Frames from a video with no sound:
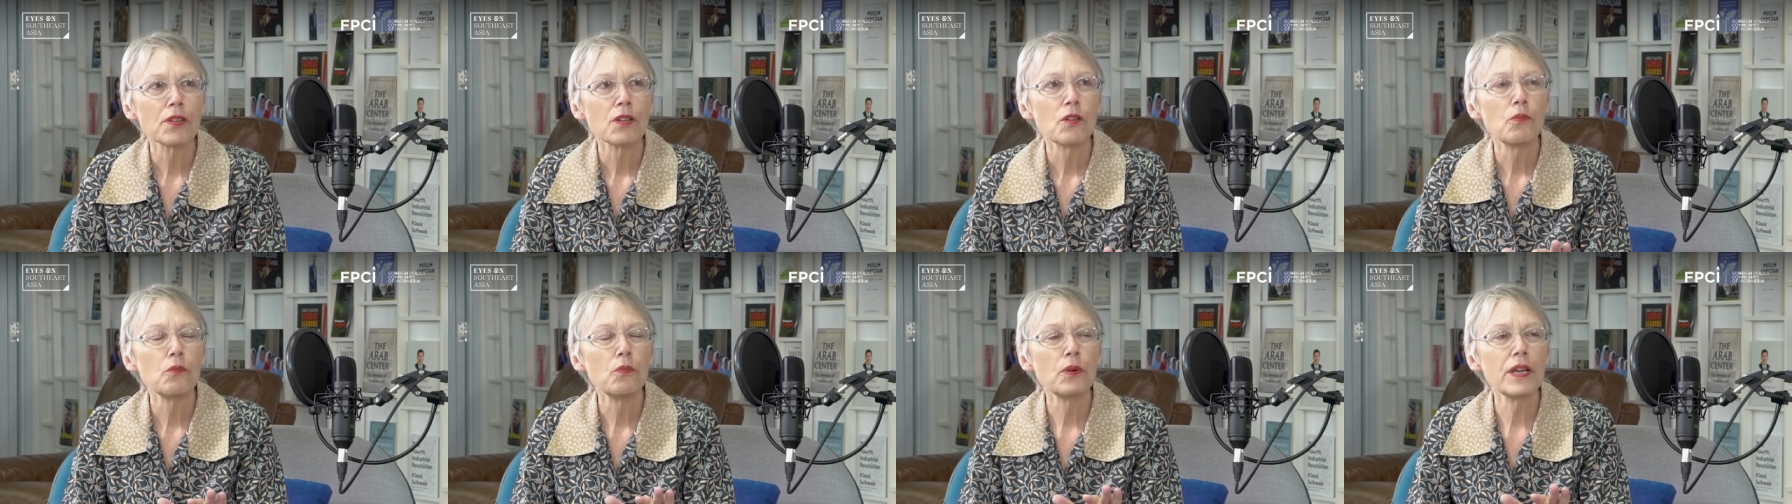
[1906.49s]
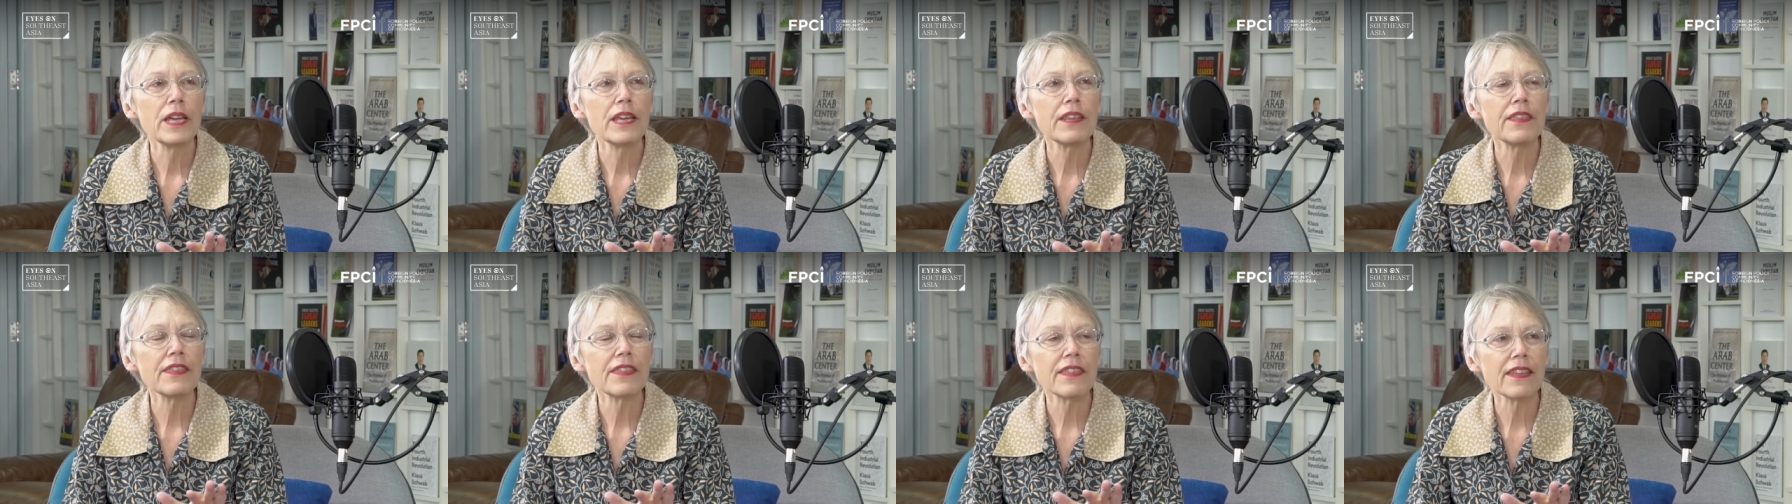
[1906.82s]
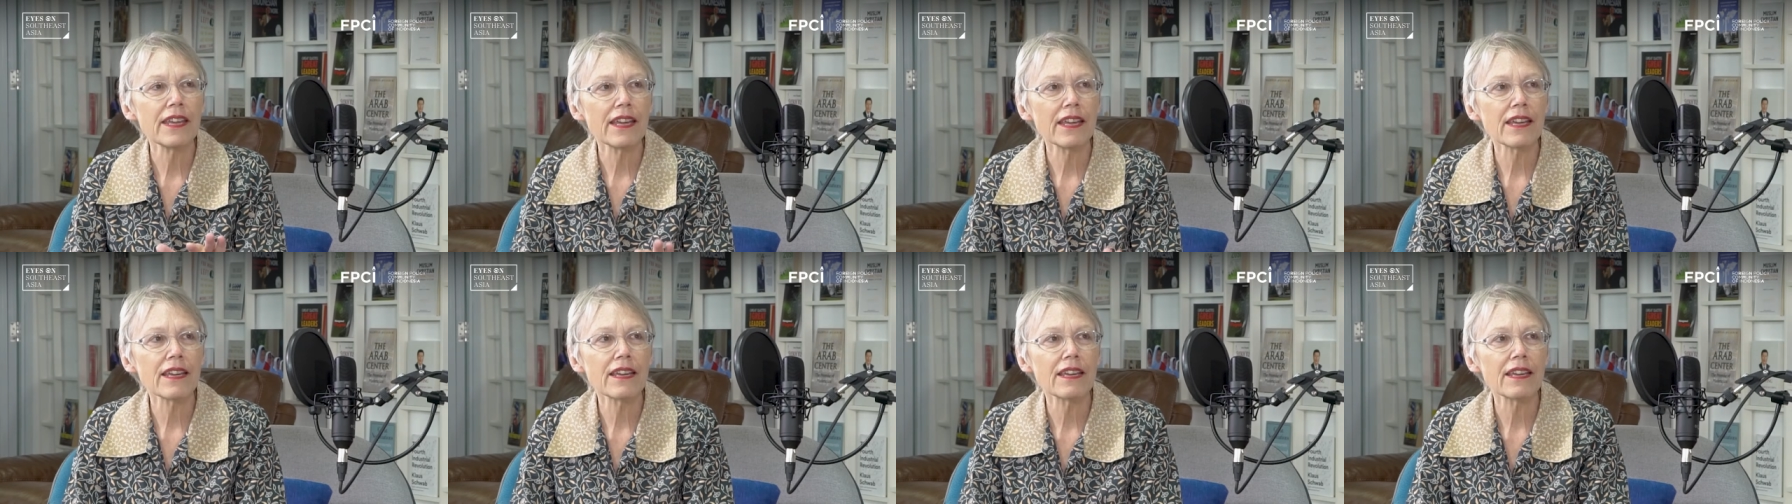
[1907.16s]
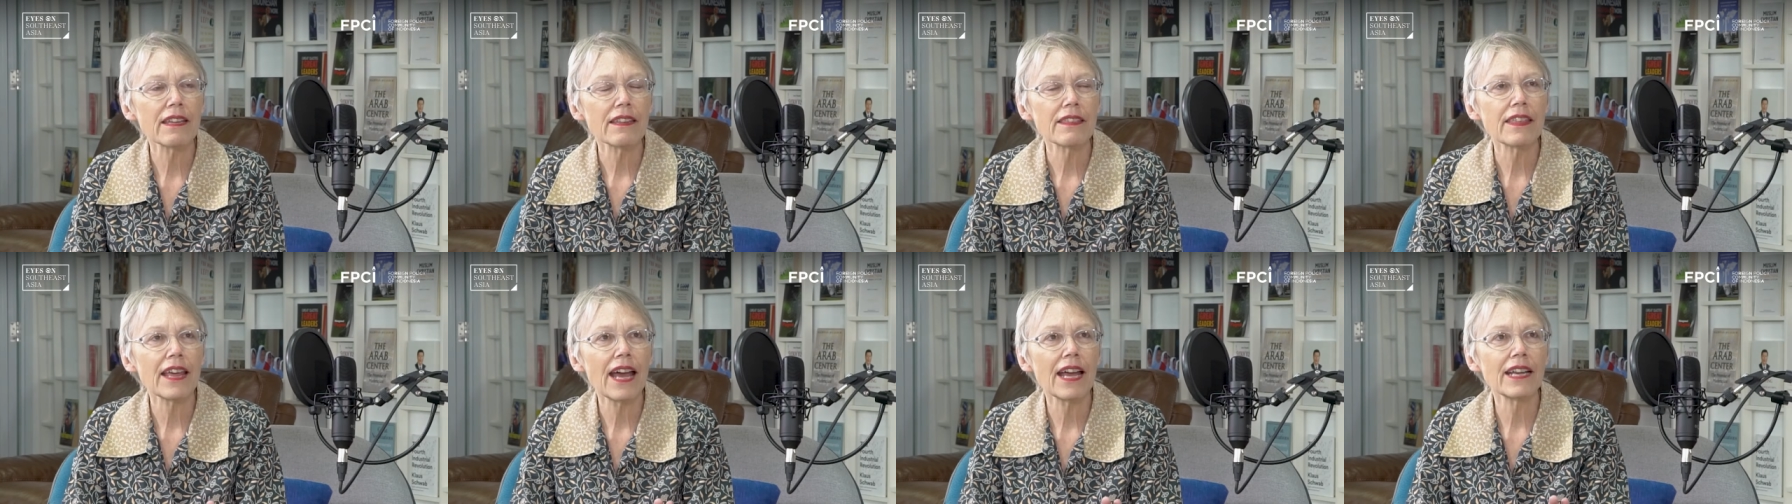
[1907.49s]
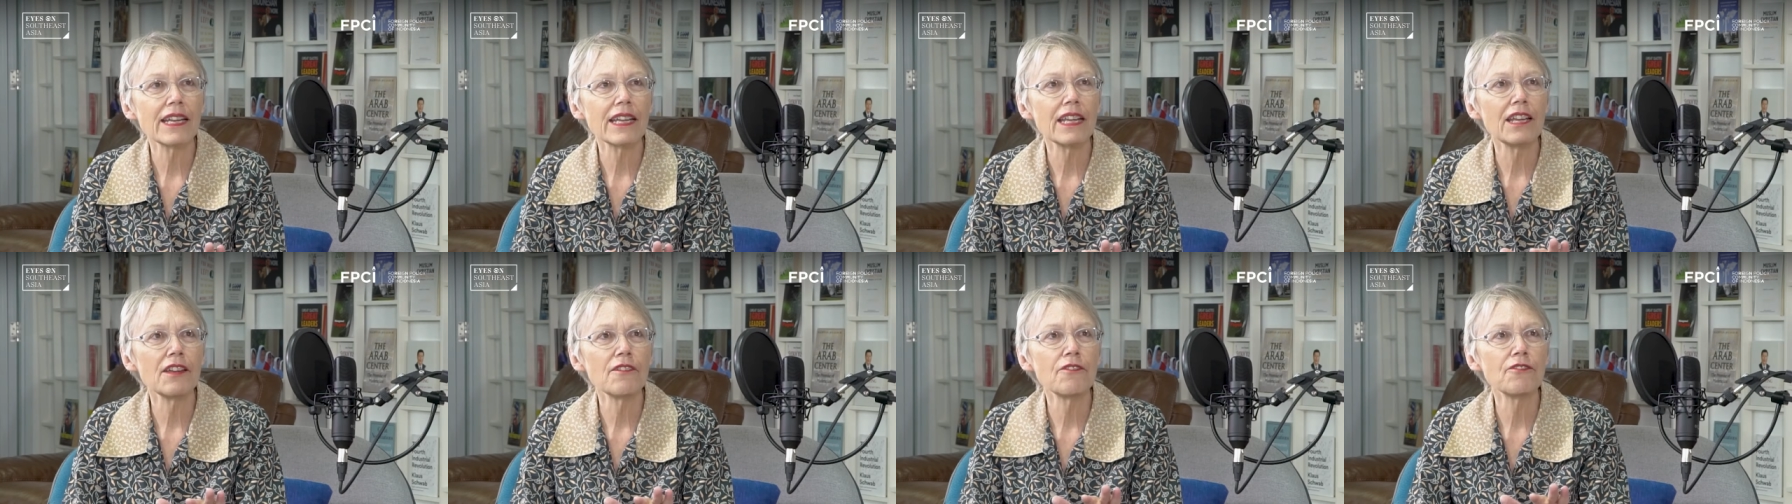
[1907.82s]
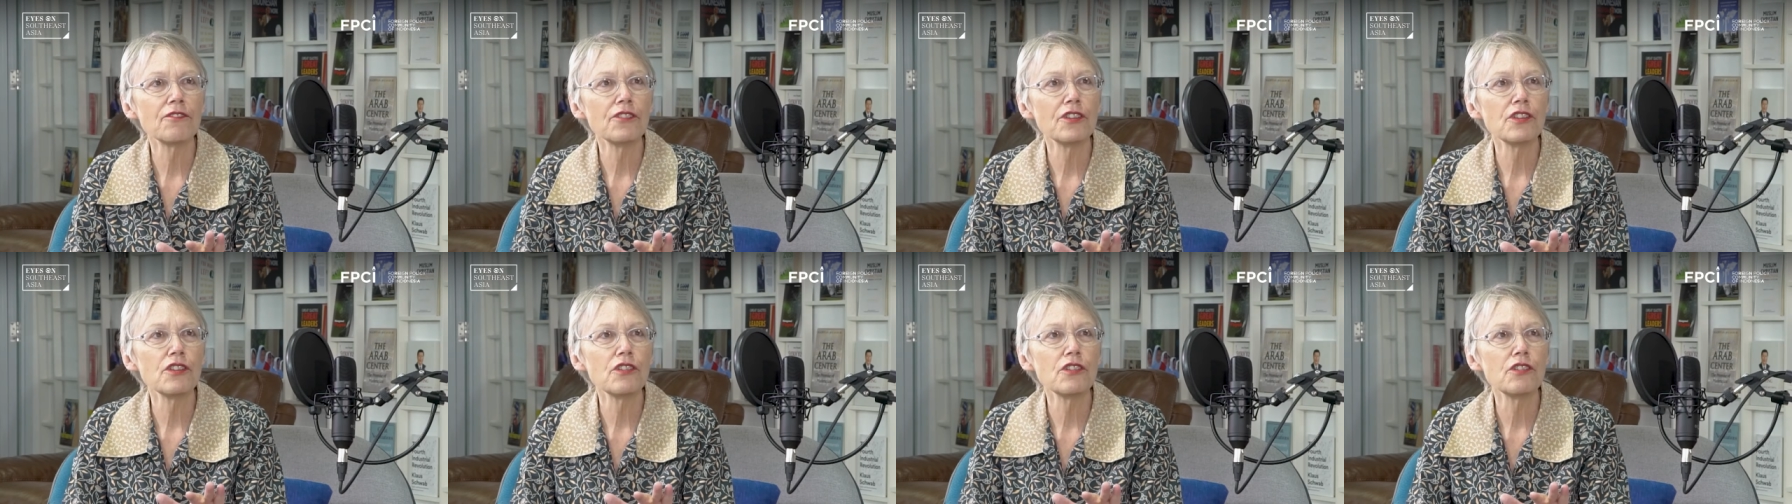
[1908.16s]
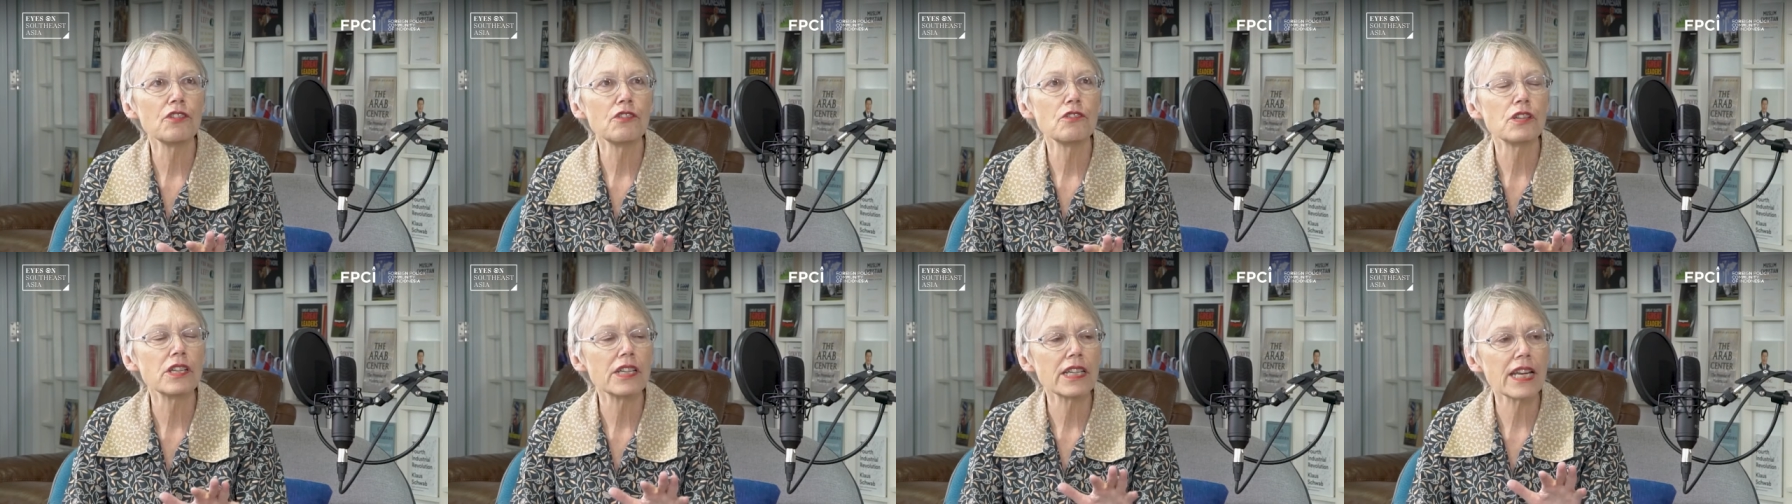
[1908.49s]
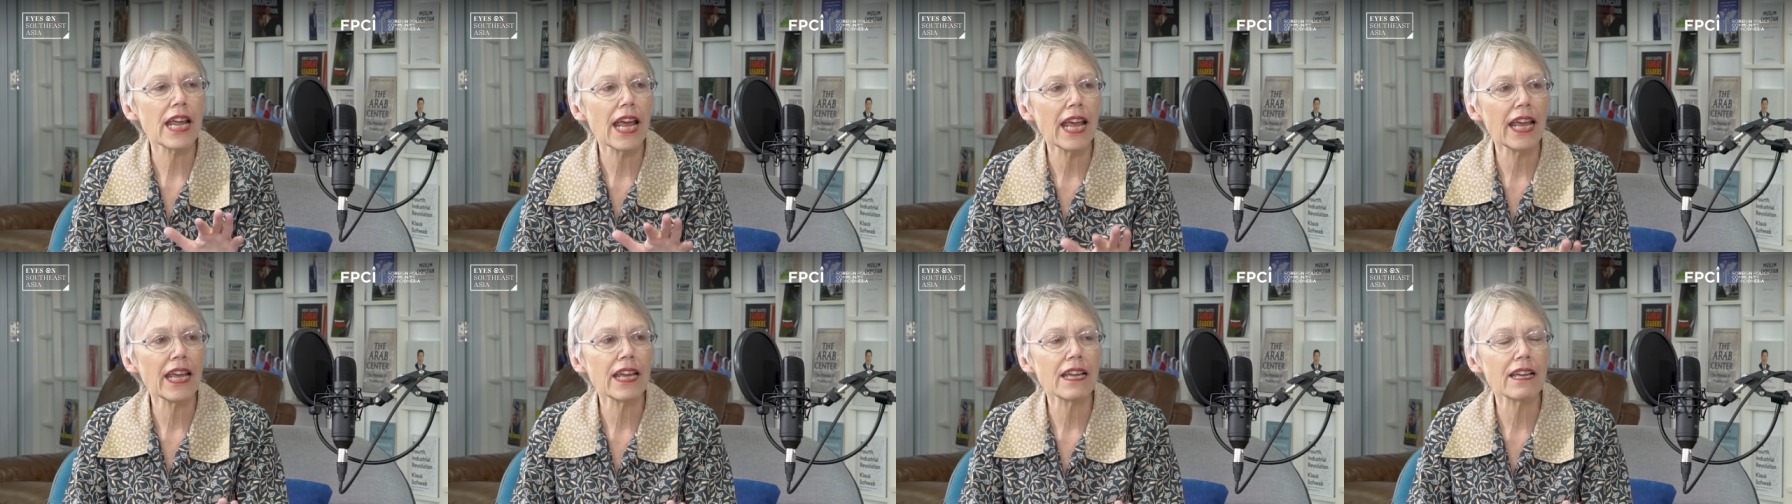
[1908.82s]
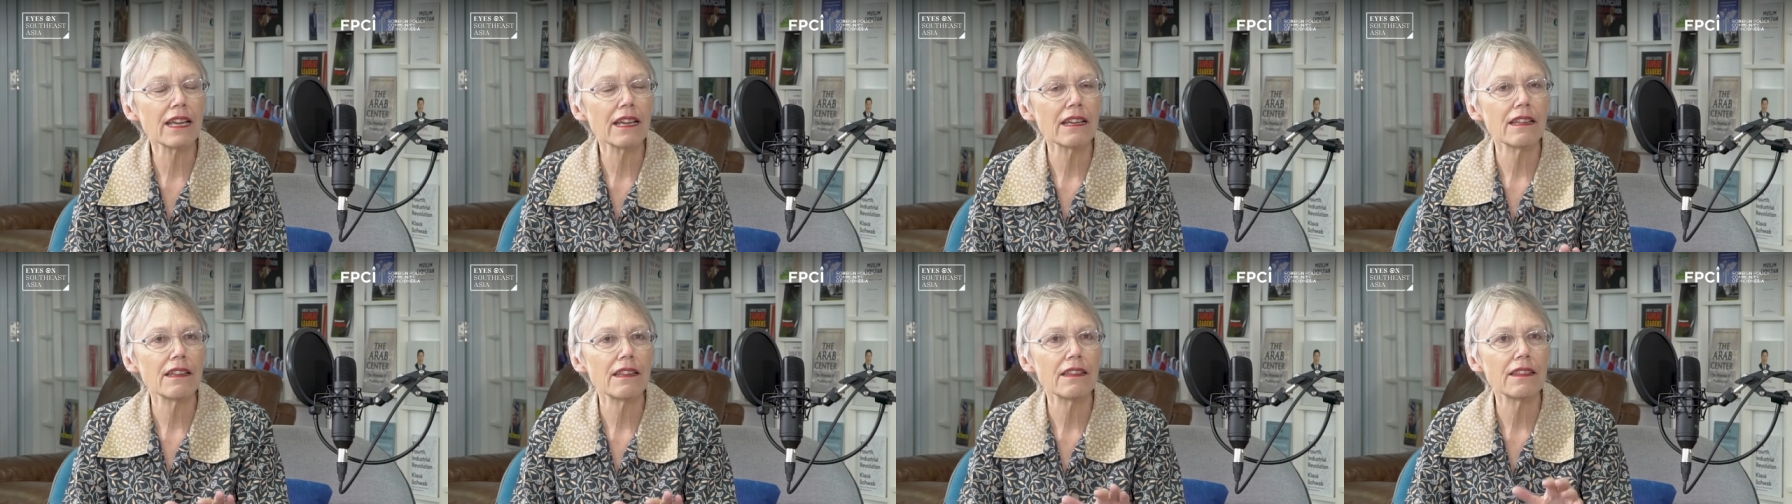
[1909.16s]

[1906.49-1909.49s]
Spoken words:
we think that if you take